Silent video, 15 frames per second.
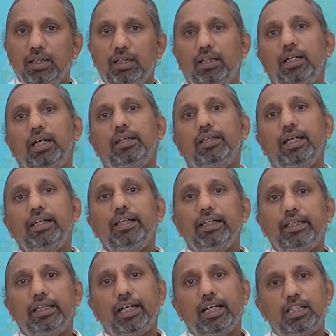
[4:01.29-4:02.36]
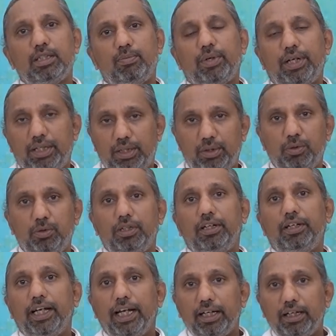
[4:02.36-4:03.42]
uh, then it can spread to the
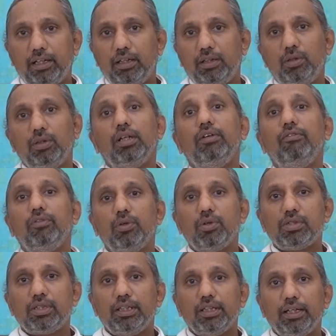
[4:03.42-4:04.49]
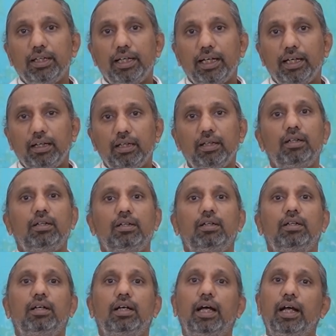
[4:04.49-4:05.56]
neck, to the lymph nodes in the neck
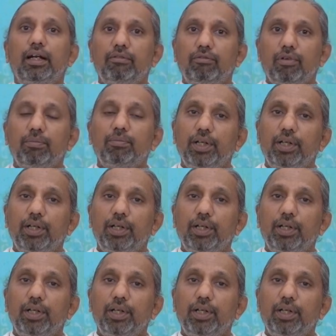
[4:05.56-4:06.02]
and from